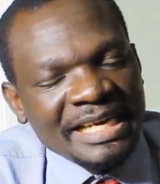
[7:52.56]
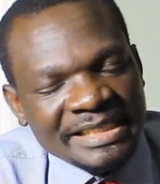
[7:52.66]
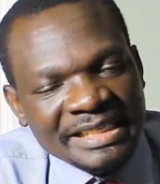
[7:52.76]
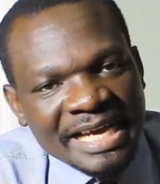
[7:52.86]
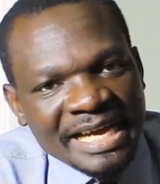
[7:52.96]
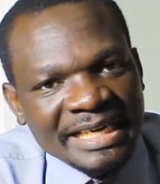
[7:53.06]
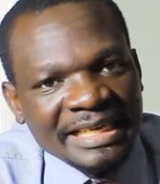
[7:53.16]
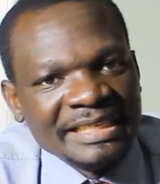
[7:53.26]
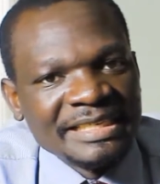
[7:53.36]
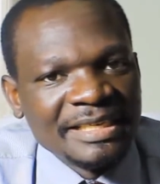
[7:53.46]
actually
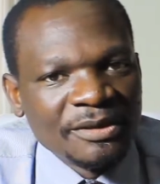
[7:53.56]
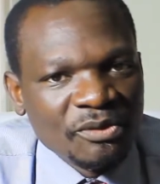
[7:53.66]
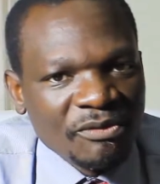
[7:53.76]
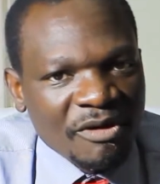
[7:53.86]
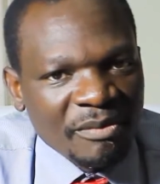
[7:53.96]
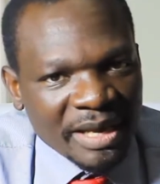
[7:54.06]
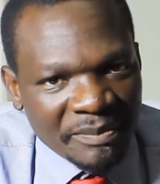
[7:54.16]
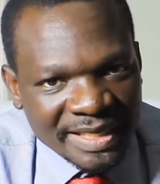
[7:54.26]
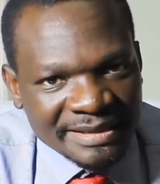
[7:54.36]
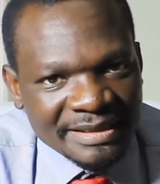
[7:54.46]
added to form a
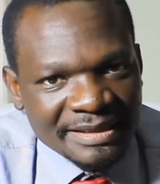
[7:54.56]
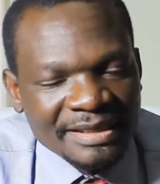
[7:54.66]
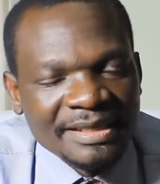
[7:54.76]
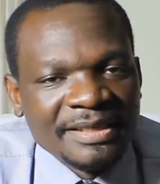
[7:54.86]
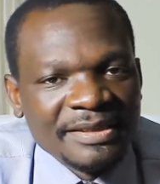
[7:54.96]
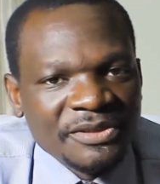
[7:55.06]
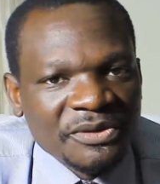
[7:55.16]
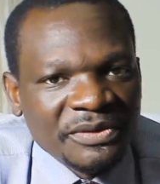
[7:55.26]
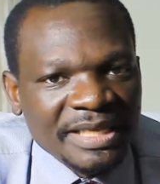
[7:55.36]
paste. So